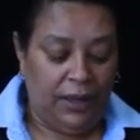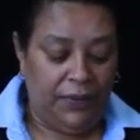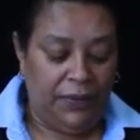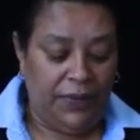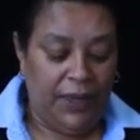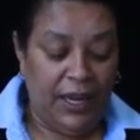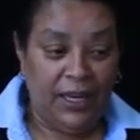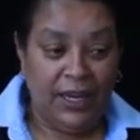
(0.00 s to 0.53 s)

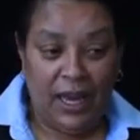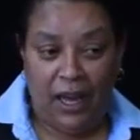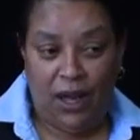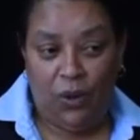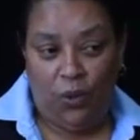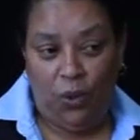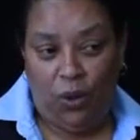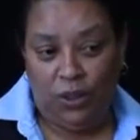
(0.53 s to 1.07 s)
They
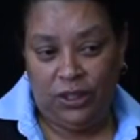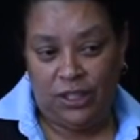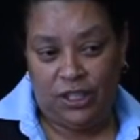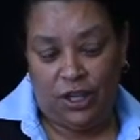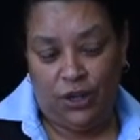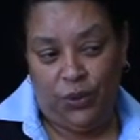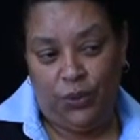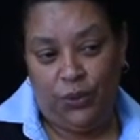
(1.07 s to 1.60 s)
now
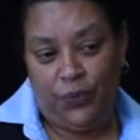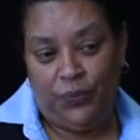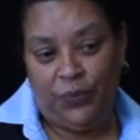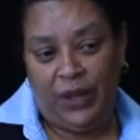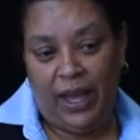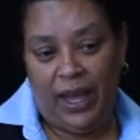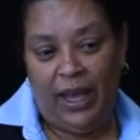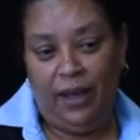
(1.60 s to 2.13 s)
also
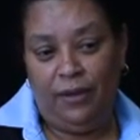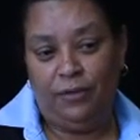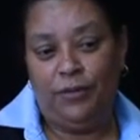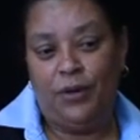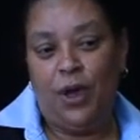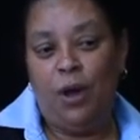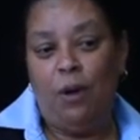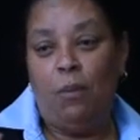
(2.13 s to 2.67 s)

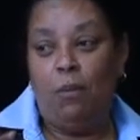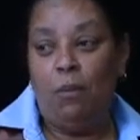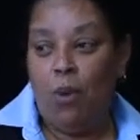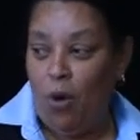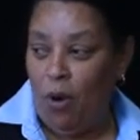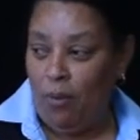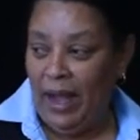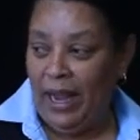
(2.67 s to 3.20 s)
have
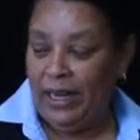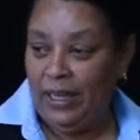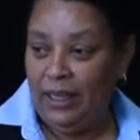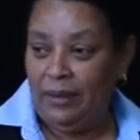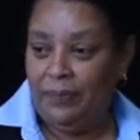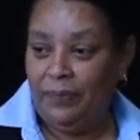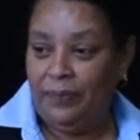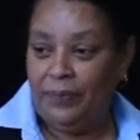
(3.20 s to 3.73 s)
more
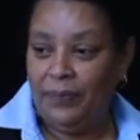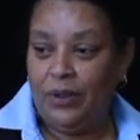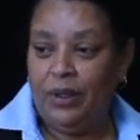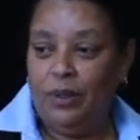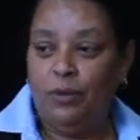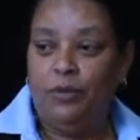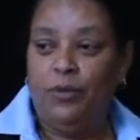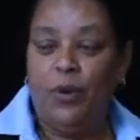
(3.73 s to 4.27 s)
money
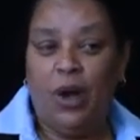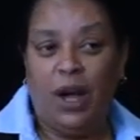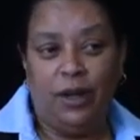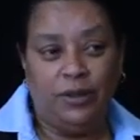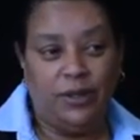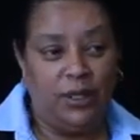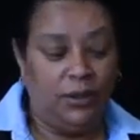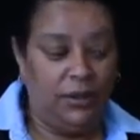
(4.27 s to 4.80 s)
for
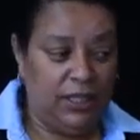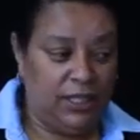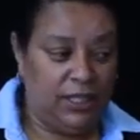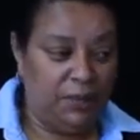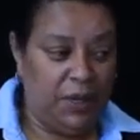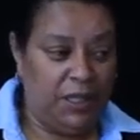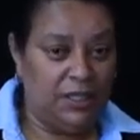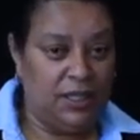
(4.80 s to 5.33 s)
household
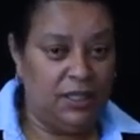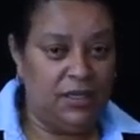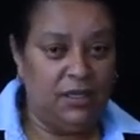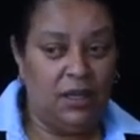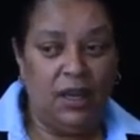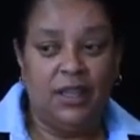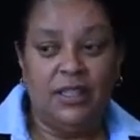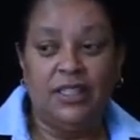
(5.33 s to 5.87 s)
expenses,
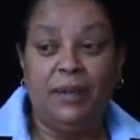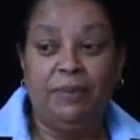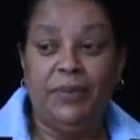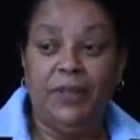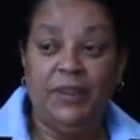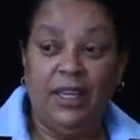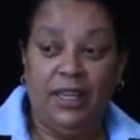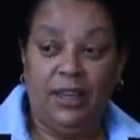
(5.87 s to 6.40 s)

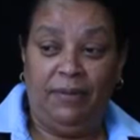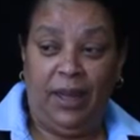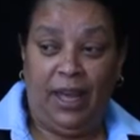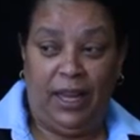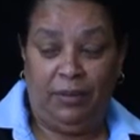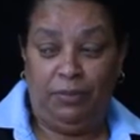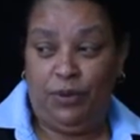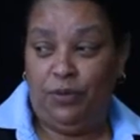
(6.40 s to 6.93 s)
something they never
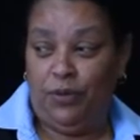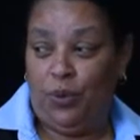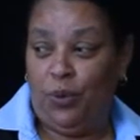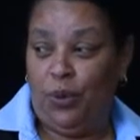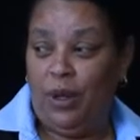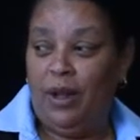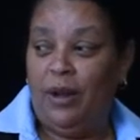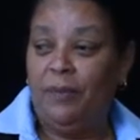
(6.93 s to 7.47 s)
had before.
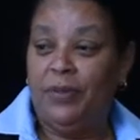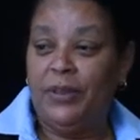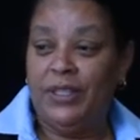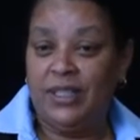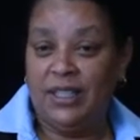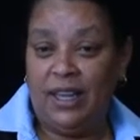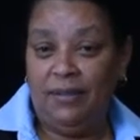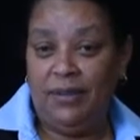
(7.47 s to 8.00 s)
The
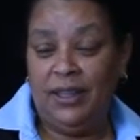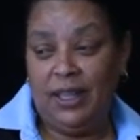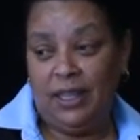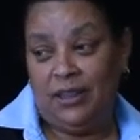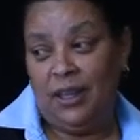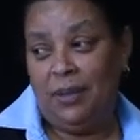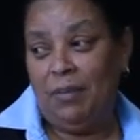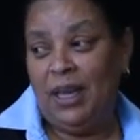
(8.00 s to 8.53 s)
saving
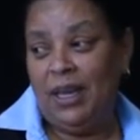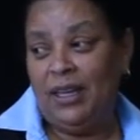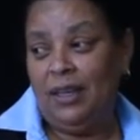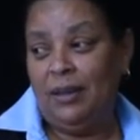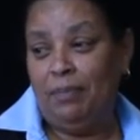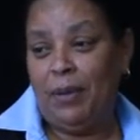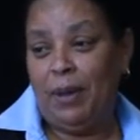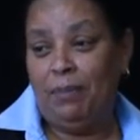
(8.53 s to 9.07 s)
that they're
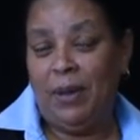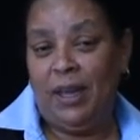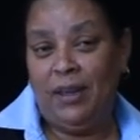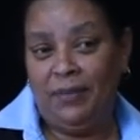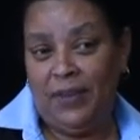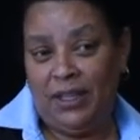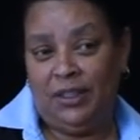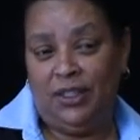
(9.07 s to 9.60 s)
making by
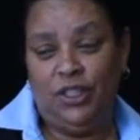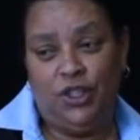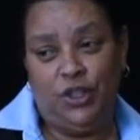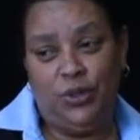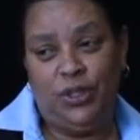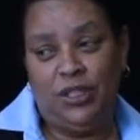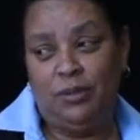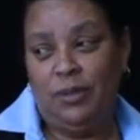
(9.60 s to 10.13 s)
paying that
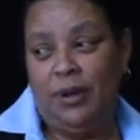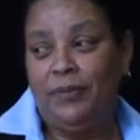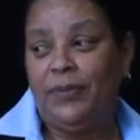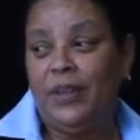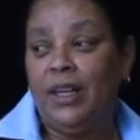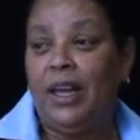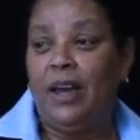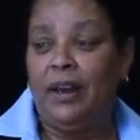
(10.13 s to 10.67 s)
reduced amount,
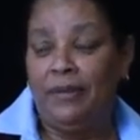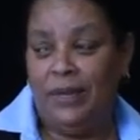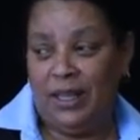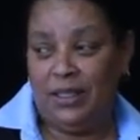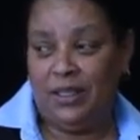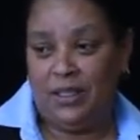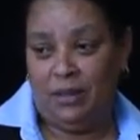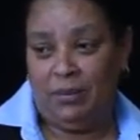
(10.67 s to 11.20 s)
they now have
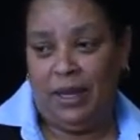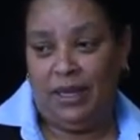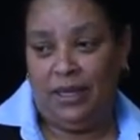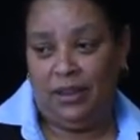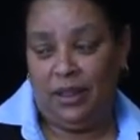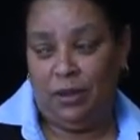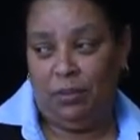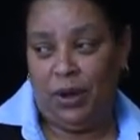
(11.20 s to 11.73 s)
extra money
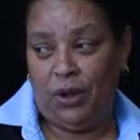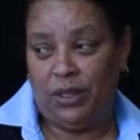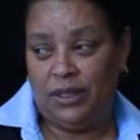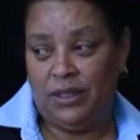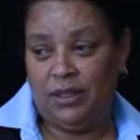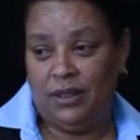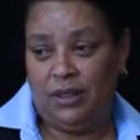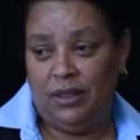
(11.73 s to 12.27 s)
in their
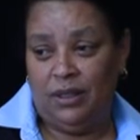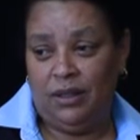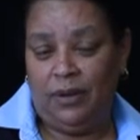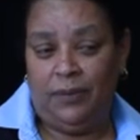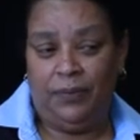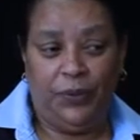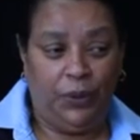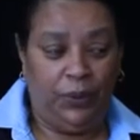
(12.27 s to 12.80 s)
pockets.
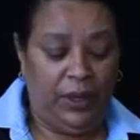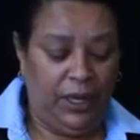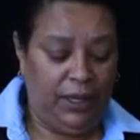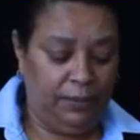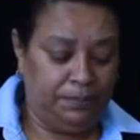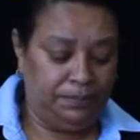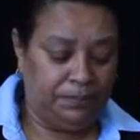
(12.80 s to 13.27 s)
Okay.